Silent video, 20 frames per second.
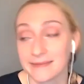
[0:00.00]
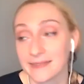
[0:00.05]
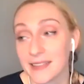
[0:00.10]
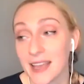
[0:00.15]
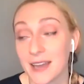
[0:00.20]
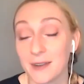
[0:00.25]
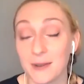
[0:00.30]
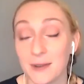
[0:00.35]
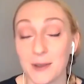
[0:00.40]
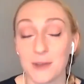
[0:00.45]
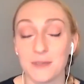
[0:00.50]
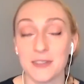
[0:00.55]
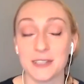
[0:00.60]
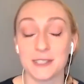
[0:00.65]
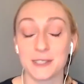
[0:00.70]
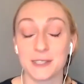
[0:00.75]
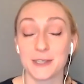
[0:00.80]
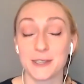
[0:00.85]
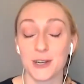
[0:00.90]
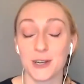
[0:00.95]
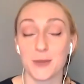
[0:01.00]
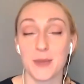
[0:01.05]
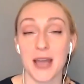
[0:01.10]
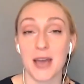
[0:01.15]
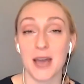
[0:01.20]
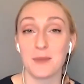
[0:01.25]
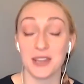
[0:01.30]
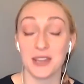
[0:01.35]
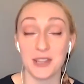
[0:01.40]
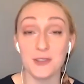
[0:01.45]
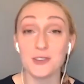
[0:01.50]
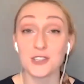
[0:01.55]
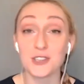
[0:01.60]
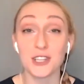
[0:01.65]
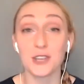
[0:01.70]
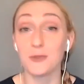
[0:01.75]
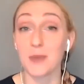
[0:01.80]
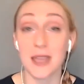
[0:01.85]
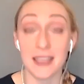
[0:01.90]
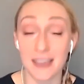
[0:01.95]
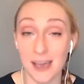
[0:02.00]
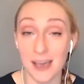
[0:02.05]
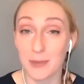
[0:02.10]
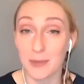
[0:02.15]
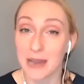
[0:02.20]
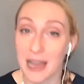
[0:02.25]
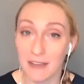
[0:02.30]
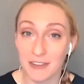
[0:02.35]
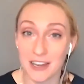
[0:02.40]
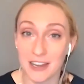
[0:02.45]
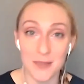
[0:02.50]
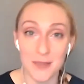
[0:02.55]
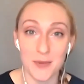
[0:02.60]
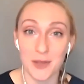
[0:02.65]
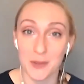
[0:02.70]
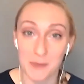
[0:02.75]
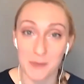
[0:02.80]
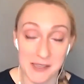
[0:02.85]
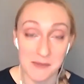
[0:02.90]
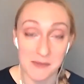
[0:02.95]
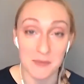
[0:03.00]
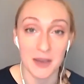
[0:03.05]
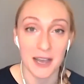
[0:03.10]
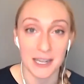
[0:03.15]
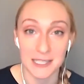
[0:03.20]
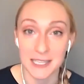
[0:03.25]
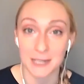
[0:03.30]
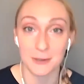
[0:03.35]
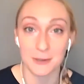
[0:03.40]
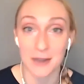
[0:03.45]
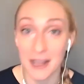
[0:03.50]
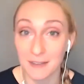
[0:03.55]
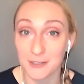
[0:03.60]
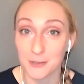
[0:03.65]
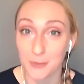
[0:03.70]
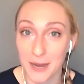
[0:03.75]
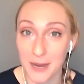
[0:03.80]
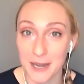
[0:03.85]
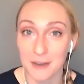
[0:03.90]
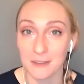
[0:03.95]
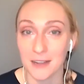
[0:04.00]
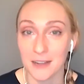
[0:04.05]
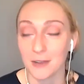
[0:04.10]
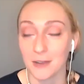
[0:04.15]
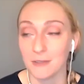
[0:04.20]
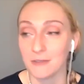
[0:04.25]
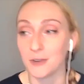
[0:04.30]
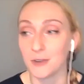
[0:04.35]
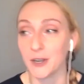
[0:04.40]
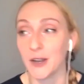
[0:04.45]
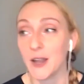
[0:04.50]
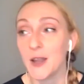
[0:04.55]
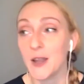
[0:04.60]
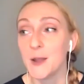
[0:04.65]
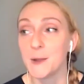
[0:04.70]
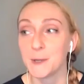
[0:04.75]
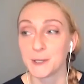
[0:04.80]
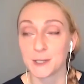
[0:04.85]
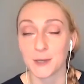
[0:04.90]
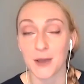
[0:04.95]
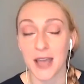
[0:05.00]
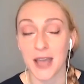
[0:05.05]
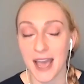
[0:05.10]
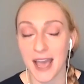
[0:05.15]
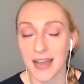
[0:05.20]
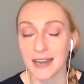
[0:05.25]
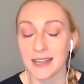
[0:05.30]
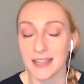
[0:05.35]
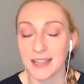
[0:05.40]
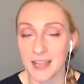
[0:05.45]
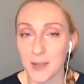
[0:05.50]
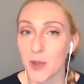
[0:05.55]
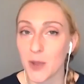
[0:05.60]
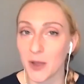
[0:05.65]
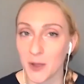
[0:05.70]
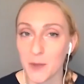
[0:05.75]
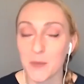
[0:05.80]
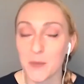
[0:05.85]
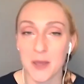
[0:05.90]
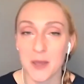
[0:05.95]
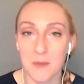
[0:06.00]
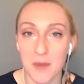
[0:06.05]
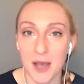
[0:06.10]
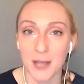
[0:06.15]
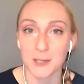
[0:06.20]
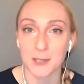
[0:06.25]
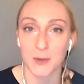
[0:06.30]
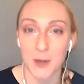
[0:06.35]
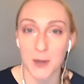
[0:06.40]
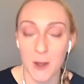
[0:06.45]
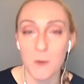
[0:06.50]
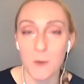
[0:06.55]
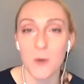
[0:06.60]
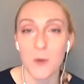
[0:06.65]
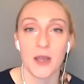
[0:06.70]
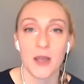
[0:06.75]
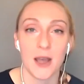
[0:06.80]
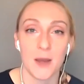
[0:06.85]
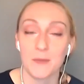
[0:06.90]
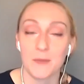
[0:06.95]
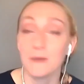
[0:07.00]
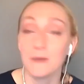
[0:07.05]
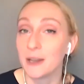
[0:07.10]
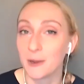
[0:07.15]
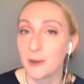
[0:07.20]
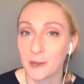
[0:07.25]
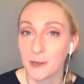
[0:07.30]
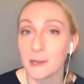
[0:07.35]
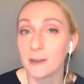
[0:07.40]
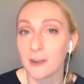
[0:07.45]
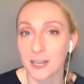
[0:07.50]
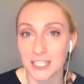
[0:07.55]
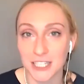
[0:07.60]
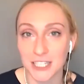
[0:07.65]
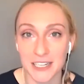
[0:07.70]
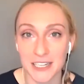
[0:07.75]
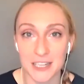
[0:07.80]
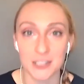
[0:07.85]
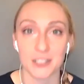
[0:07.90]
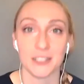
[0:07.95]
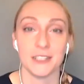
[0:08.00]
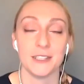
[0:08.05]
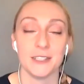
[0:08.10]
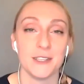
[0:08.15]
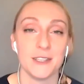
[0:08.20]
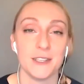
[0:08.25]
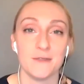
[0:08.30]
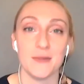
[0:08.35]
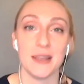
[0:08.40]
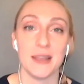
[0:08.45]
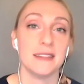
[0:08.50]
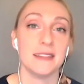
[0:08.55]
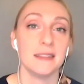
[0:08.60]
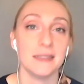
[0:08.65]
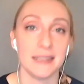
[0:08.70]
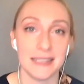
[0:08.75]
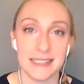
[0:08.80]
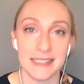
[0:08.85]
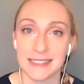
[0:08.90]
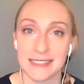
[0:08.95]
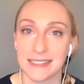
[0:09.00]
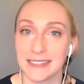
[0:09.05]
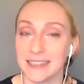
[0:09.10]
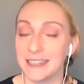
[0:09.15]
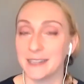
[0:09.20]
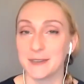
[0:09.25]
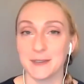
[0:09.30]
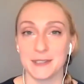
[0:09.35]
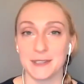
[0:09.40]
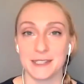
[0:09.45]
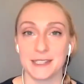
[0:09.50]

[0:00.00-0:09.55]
I don't know if this is good or bad, but I usually wake up and have an email in my inbox. I don't have to wait around for it. So I had the email in my inbox when I woke up, you know, congratulations, you've made the list, and here's